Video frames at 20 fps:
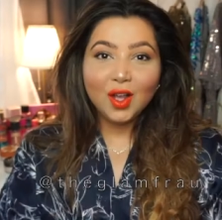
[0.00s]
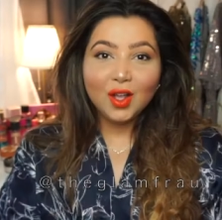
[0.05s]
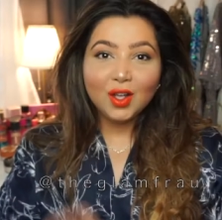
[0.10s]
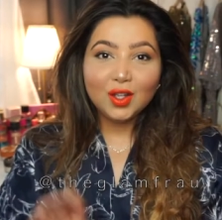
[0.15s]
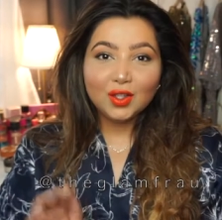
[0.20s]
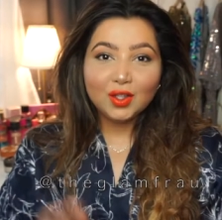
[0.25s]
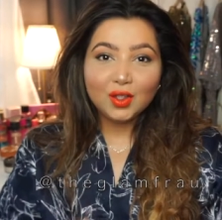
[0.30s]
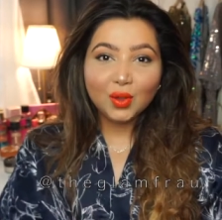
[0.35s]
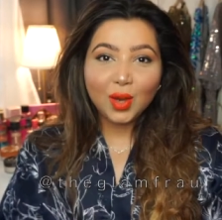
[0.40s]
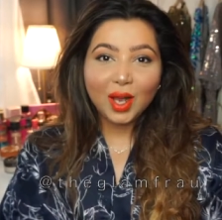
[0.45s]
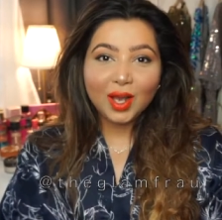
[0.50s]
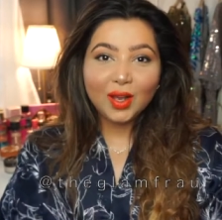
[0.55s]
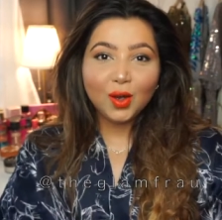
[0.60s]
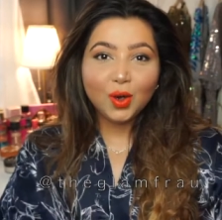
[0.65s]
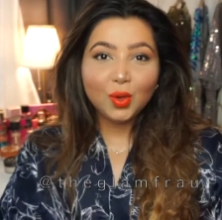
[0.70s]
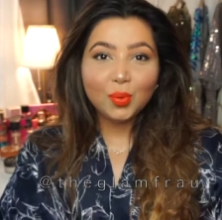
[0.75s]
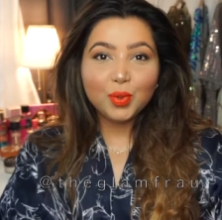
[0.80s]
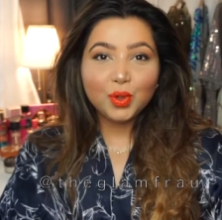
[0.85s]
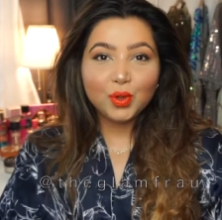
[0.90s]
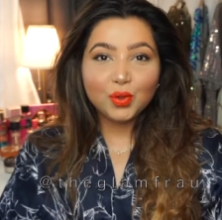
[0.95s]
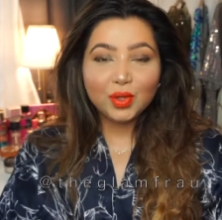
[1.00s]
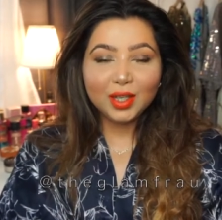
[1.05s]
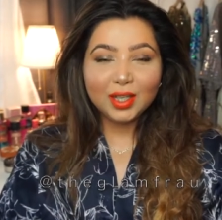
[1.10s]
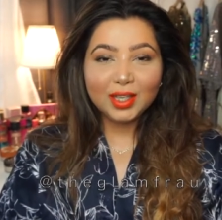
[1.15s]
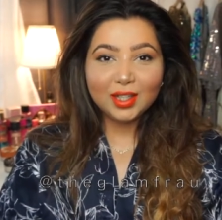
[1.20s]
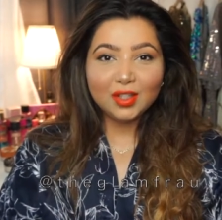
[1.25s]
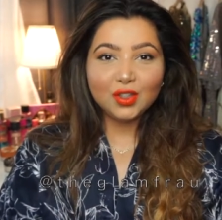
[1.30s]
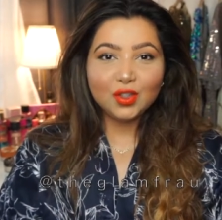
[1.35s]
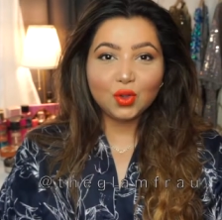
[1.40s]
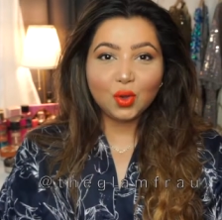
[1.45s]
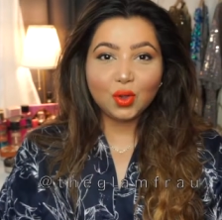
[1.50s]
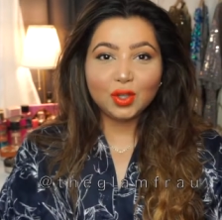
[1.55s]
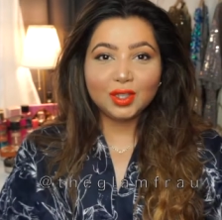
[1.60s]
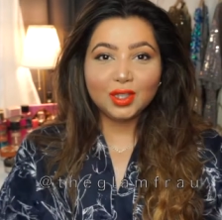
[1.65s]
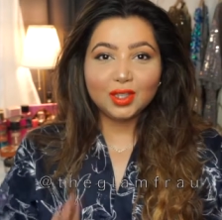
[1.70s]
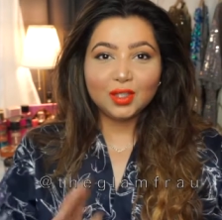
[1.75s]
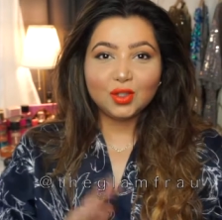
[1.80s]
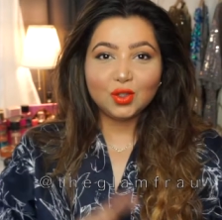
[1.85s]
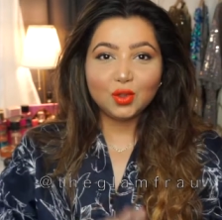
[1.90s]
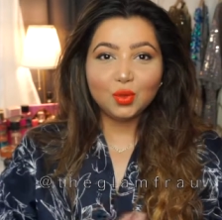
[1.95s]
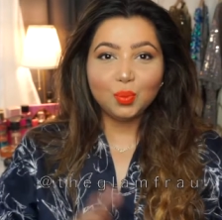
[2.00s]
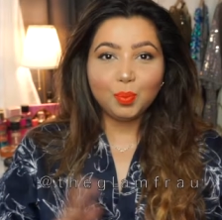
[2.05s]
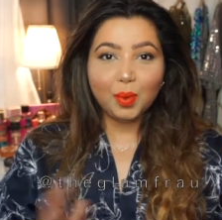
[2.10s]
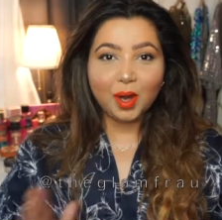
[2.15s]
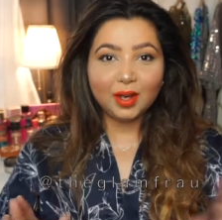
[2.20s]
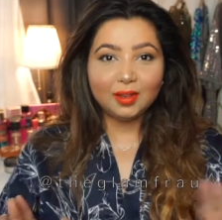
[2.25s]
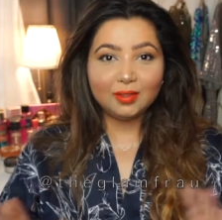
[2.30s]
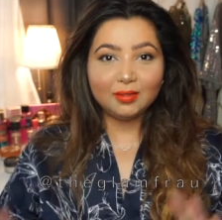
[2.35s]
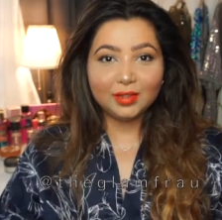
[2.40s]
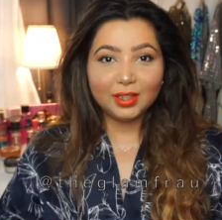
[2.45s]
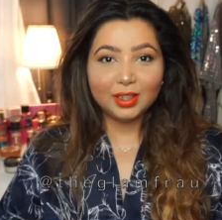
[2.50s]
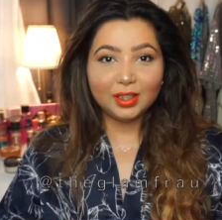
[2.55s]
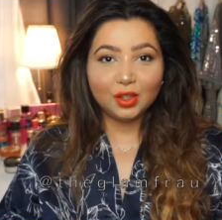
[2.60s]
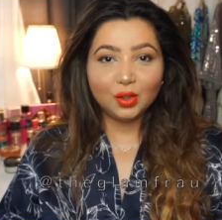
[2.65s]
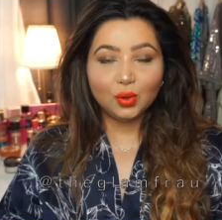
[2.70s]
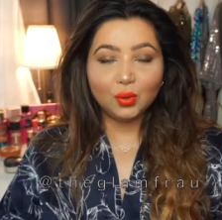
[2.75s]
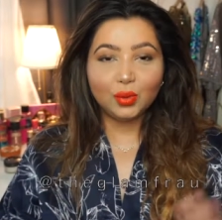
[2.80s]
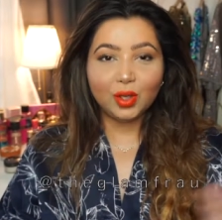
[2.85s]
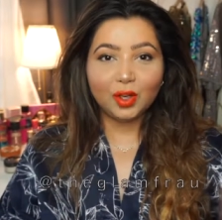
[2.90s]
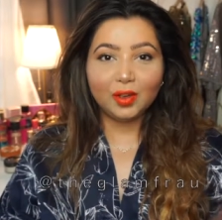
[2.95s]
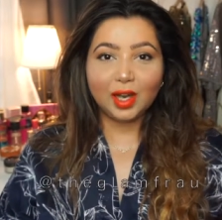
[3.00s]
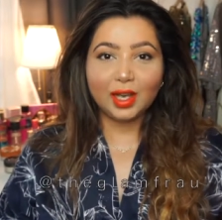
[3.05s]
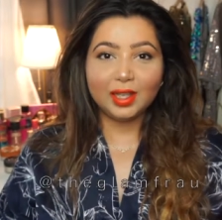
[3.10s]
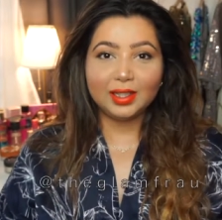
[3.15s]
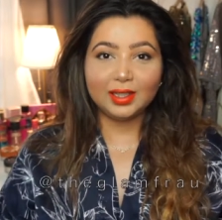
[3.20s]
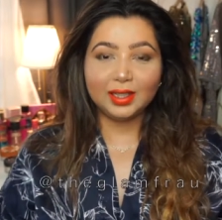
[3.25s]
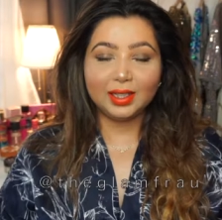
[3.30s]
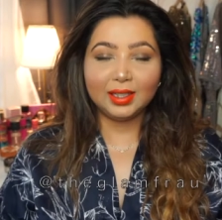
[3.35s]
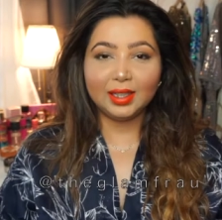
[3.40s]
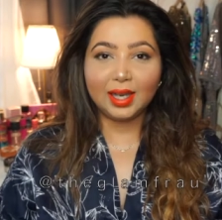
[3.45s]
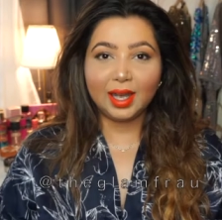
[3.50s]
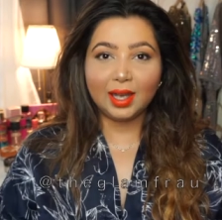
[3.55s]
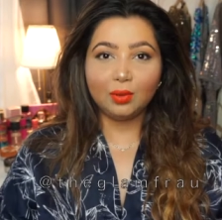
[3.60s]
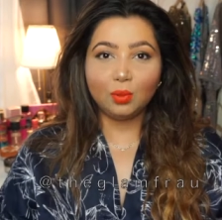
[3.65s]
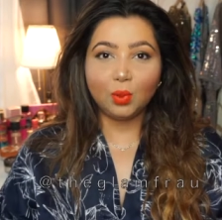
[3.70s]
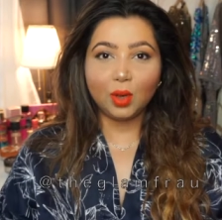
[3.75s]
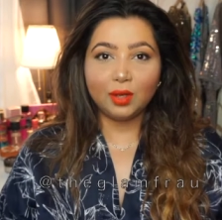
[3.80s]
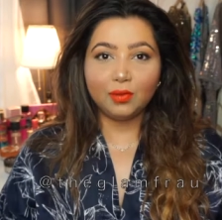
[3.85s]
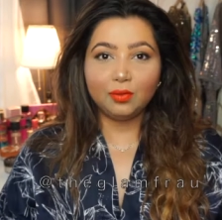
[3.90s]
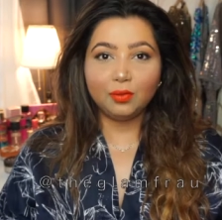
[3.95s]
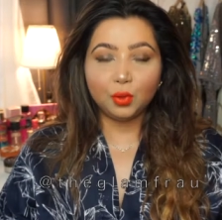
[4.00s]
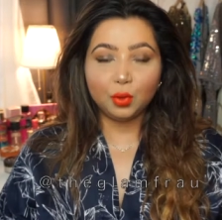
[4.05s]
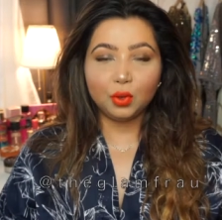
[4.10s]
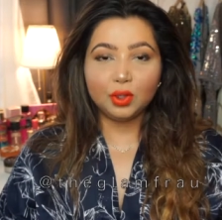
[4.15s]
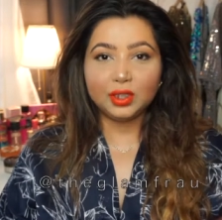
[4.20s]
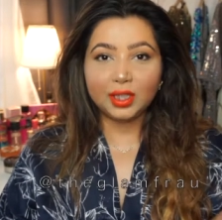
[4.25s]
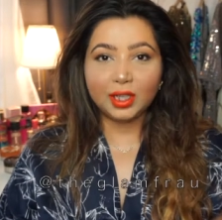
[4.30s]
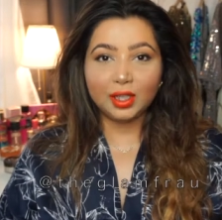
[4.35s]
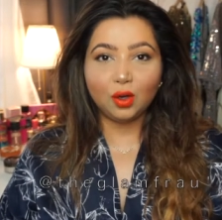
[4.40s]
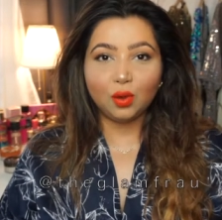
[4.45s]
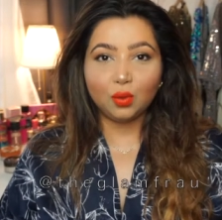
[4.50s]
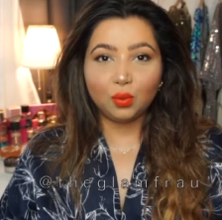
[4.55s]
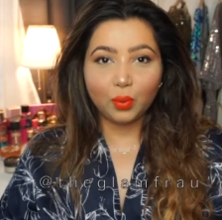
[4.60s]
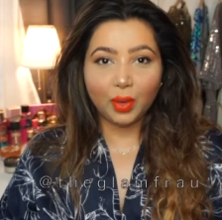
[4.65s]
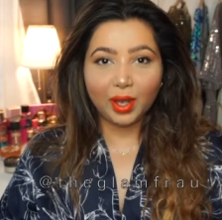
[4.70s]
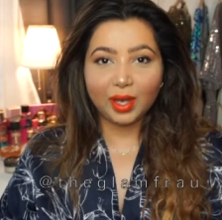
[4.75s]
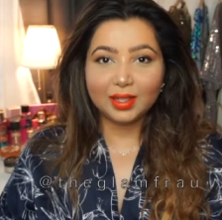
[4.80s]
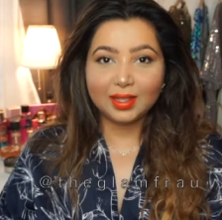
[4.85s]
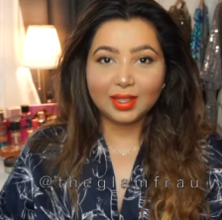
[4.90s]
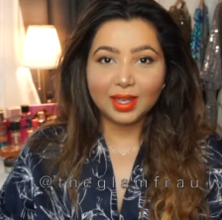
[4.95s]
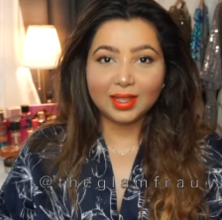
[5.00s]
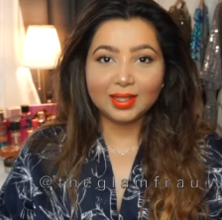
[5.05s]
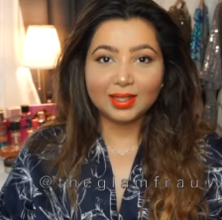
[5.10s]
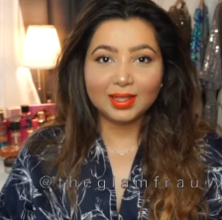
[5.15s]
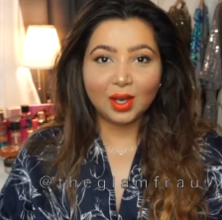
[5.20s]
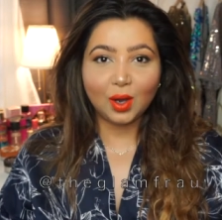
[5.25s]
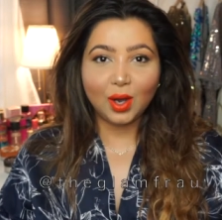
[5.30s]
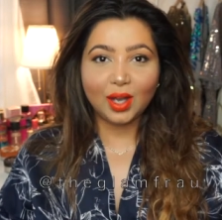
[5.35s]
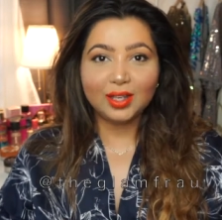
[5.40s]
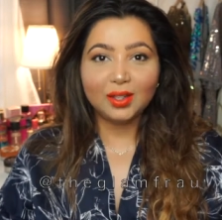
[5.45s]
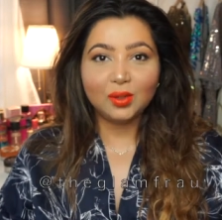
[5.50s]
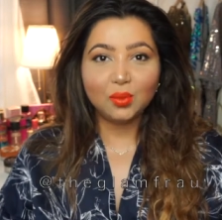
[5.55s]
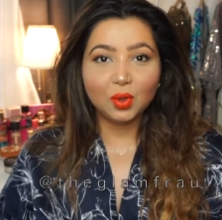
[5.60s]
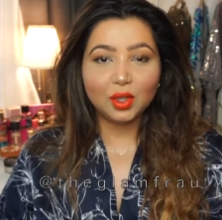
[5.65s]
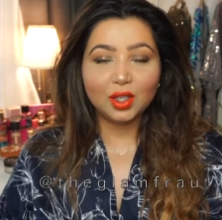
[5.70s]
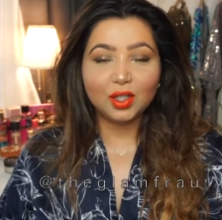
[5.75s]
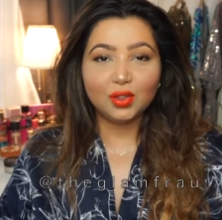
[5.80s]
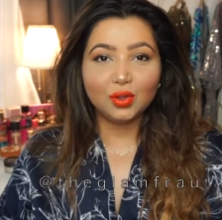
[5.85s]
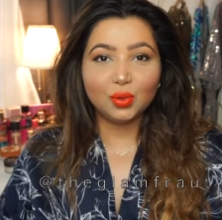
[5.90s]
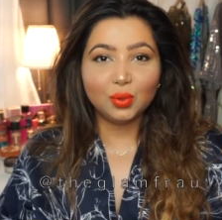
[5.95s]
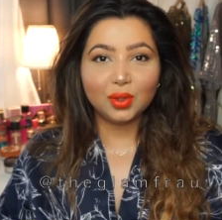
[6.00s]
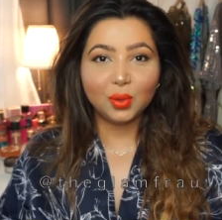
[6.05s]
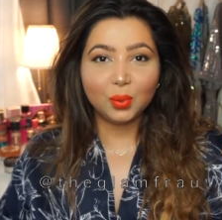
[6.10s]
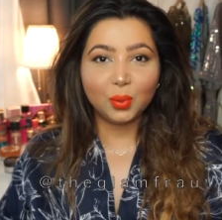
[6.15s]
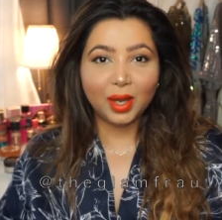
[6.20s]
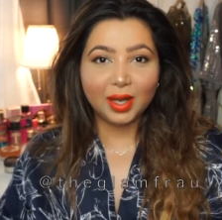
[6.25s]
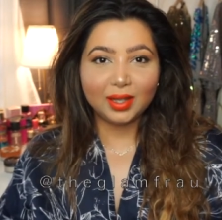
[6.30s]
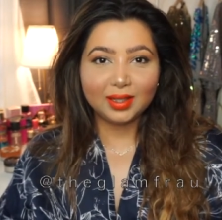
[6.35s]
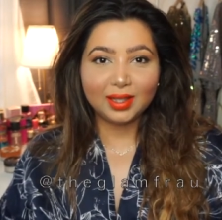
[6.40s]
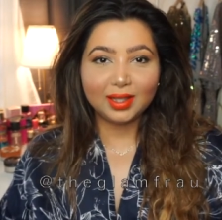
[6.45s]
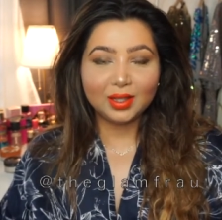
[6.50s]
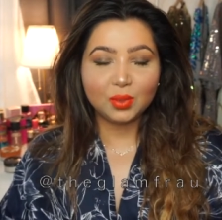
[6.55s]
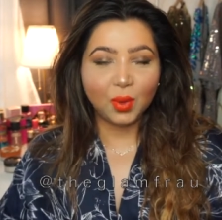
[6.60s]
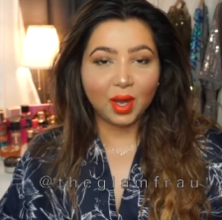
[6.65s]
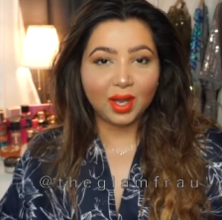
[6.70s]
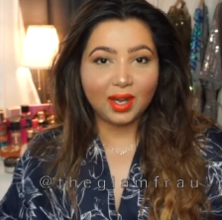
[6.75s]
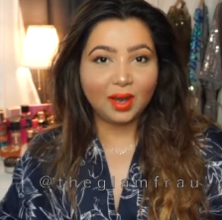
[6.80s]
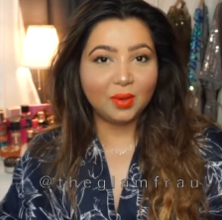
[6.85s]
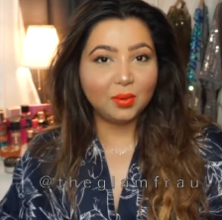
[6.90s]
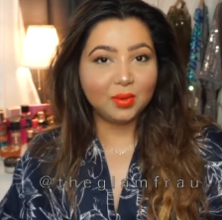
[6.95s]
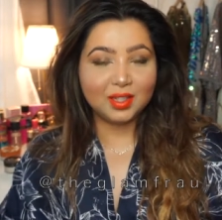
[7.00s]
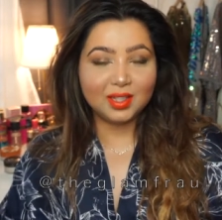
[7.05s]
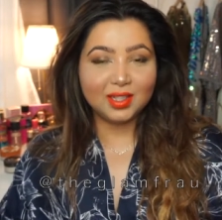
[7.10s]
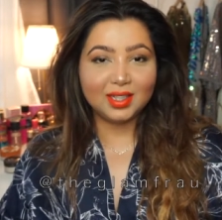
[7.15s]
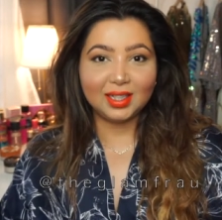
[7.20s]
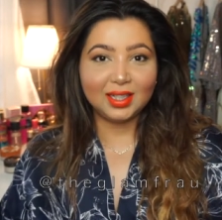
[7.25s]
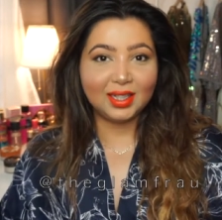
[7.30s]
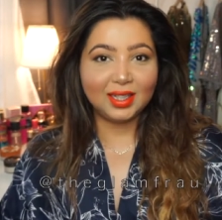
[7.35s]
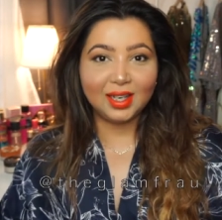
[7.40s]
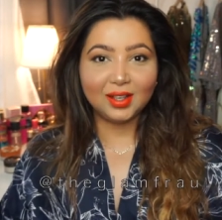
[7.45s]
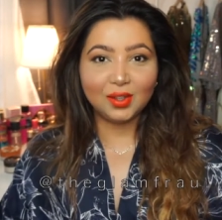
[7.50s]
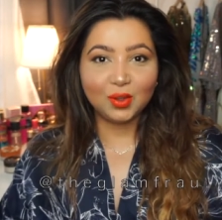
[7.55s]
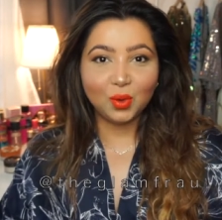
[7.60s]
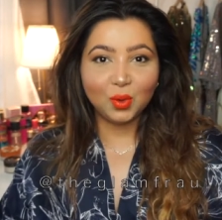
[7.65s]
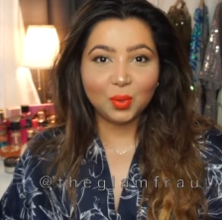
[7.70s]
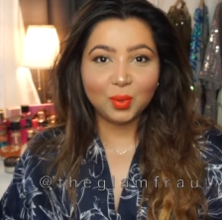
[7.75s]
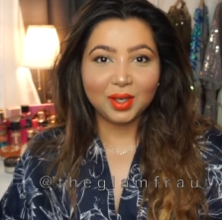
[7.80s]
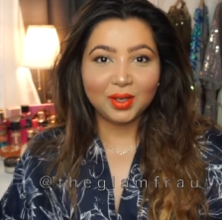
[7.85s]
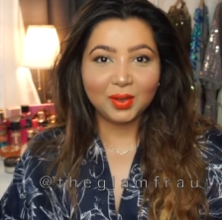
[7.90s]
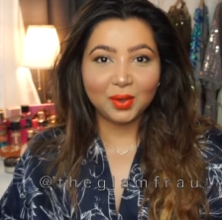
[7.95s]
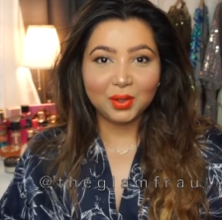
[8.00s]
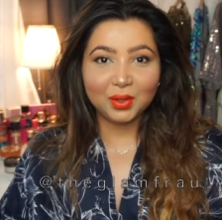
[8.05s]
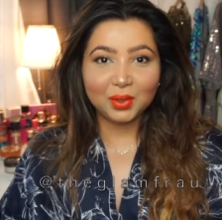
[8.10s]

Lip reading: So I hope you really enjoyed this two-part video where I did a 1 full day of wear test. Now I didn't want to do the wear test while I was sitting at home and not